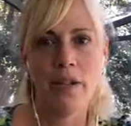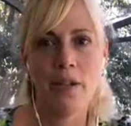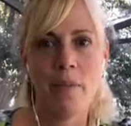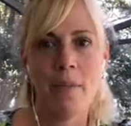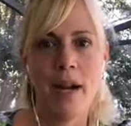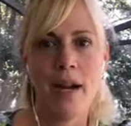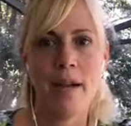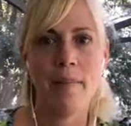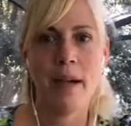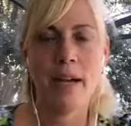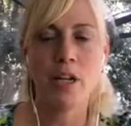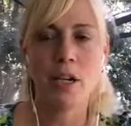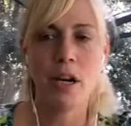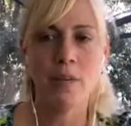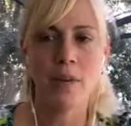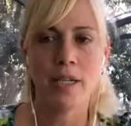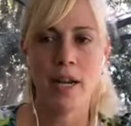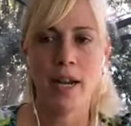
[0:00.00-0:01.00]
So my
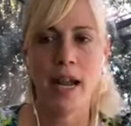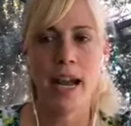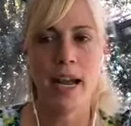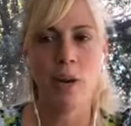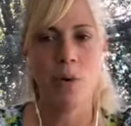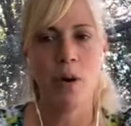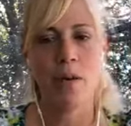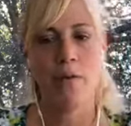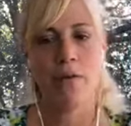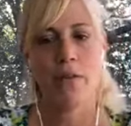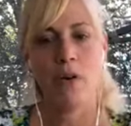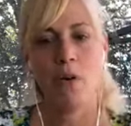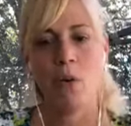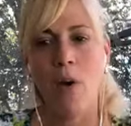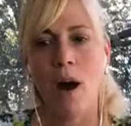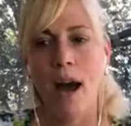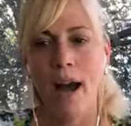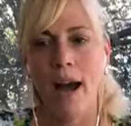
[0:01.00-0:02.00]
dog was on Adequan for a
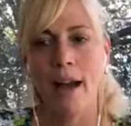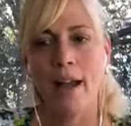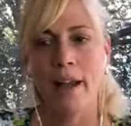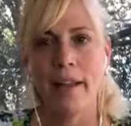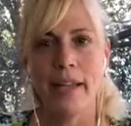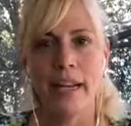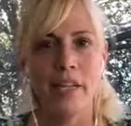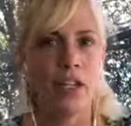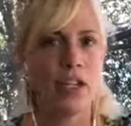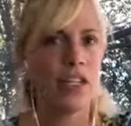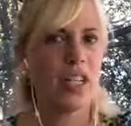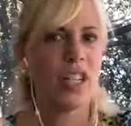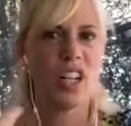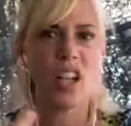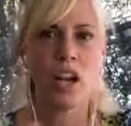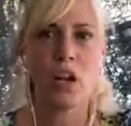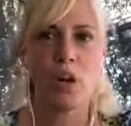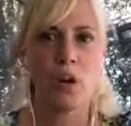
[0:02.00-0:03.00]
while, and that's just a
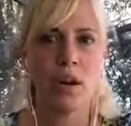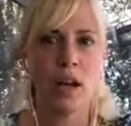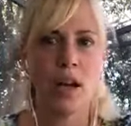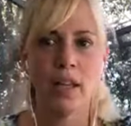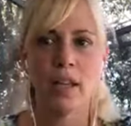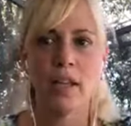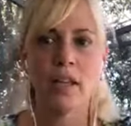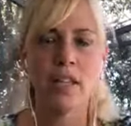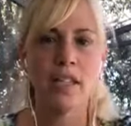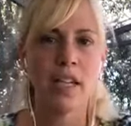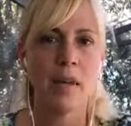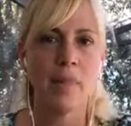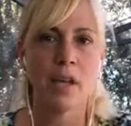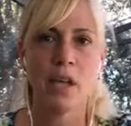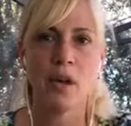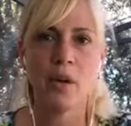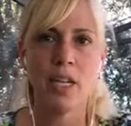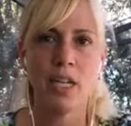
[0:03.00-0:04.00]
little
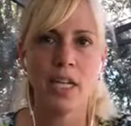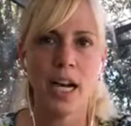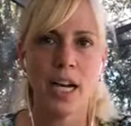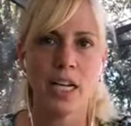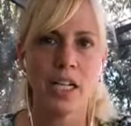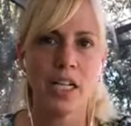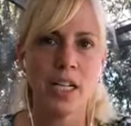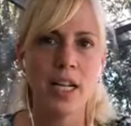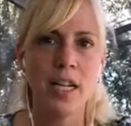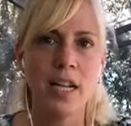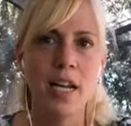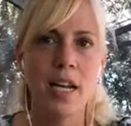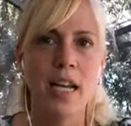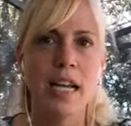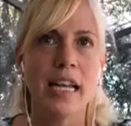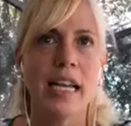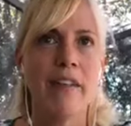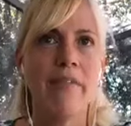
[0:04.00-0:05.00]
sub-Q injection
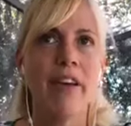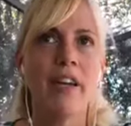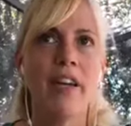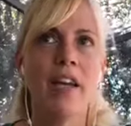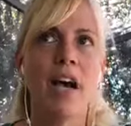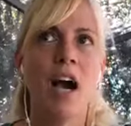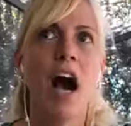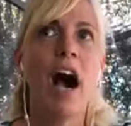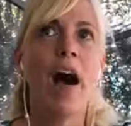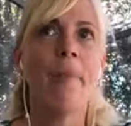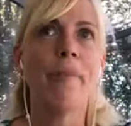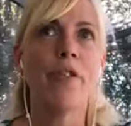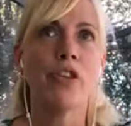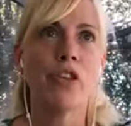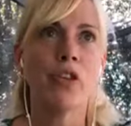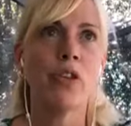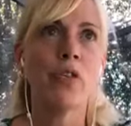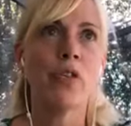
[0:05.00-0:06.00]
given 1
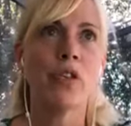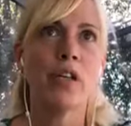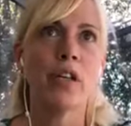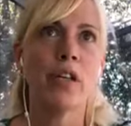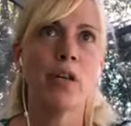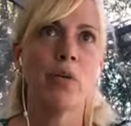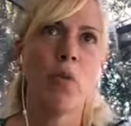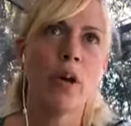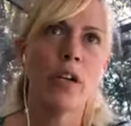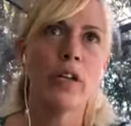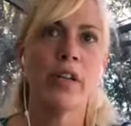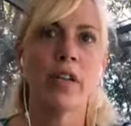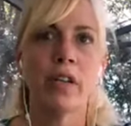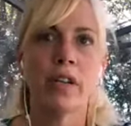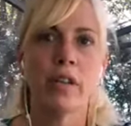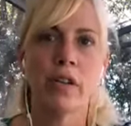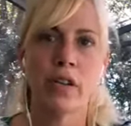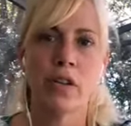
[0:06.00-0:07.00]

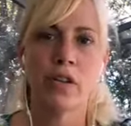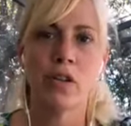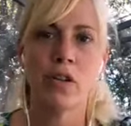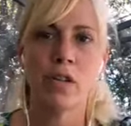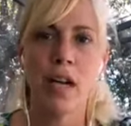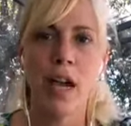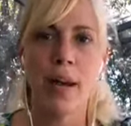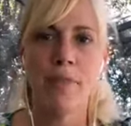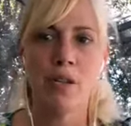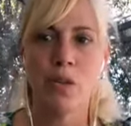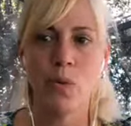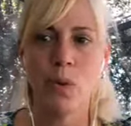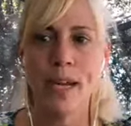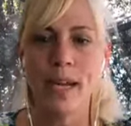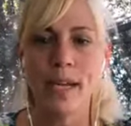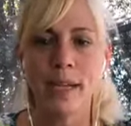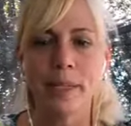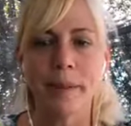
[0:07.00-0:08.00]
to 2 times a
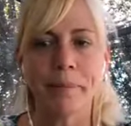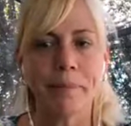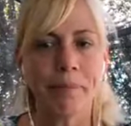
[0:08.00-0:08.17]
week